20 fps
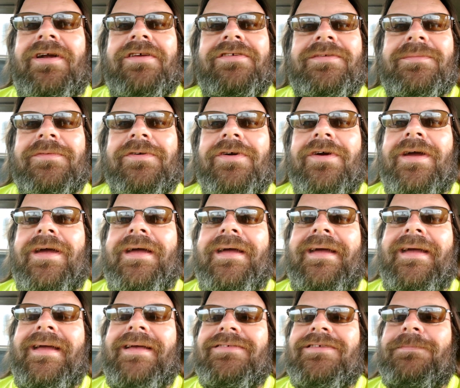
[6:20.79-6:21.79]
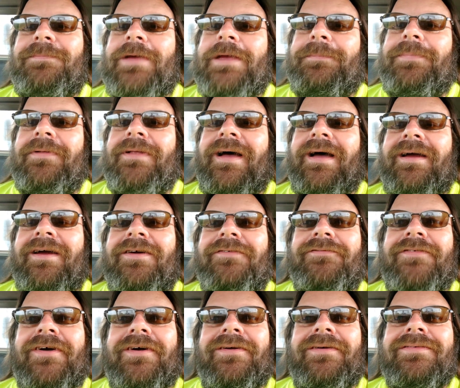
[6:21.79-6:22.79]
There's some crazy people out there,
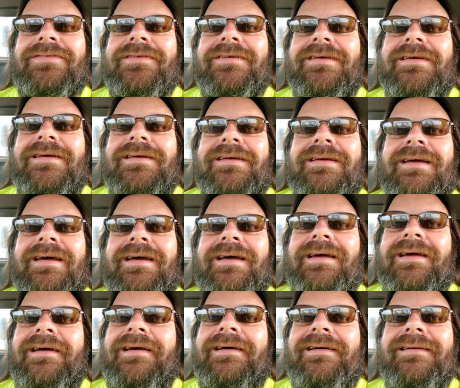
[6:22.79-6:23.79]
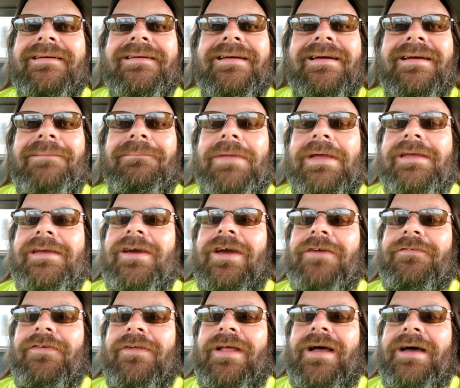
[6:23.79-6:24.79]
folks. Be
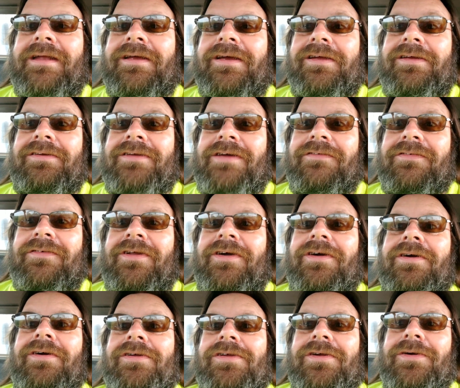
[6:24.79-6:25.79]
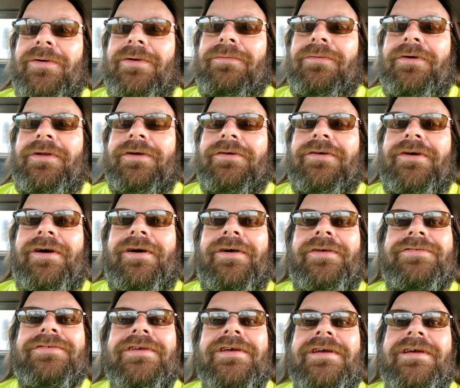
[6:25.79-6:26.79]
careful out there. You never know who you're going to run
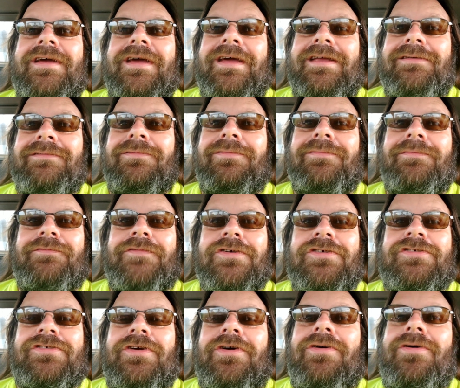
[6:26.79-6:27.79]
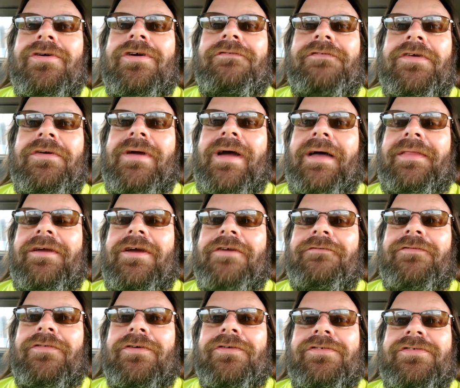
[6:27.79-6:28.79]
across. And for sure, if you're out there
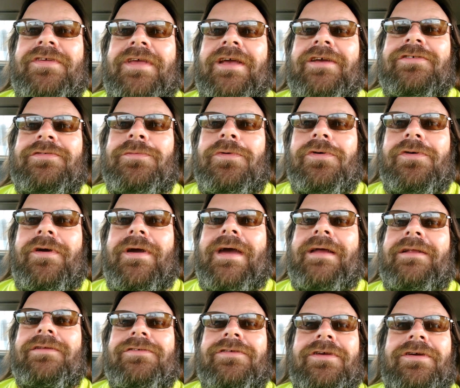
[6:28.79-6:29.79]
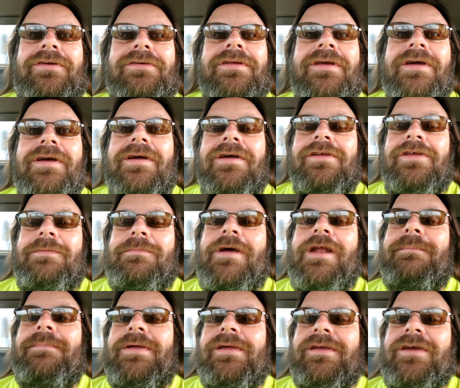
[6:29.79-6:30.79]
for sexual gratitude, you
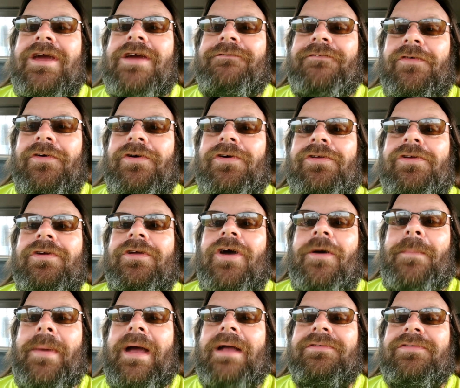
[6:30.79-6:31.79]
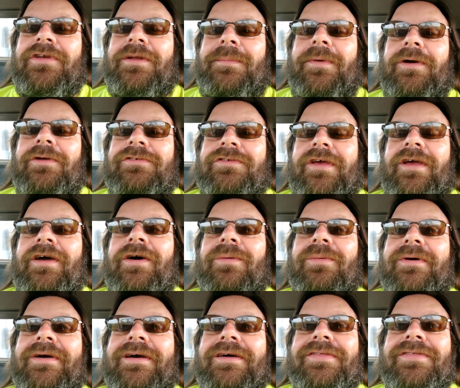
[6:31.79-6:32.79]
better be careful who you go back to the motel
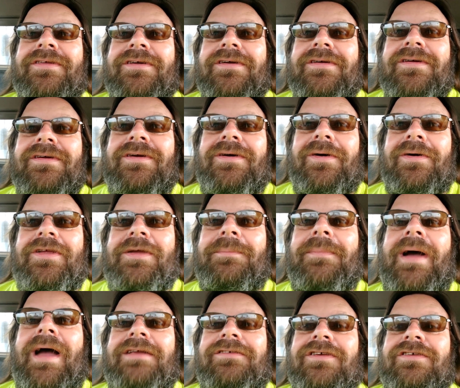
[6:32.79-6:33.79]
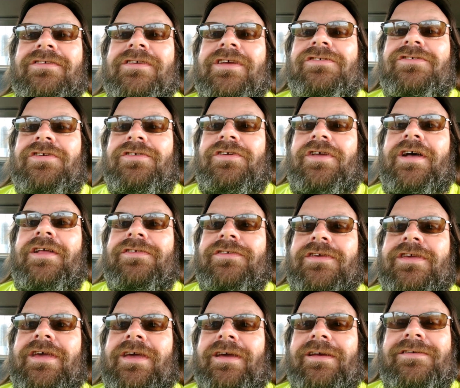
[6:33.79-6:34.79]
with, or you might just get your nuts
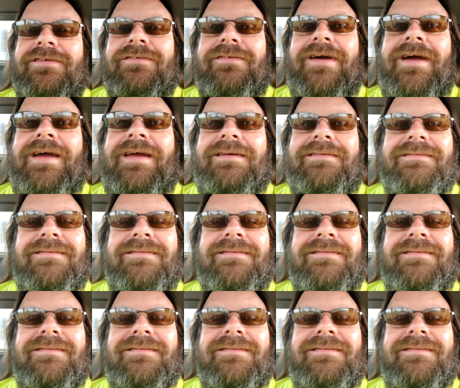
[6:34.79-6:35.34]
kicked, right?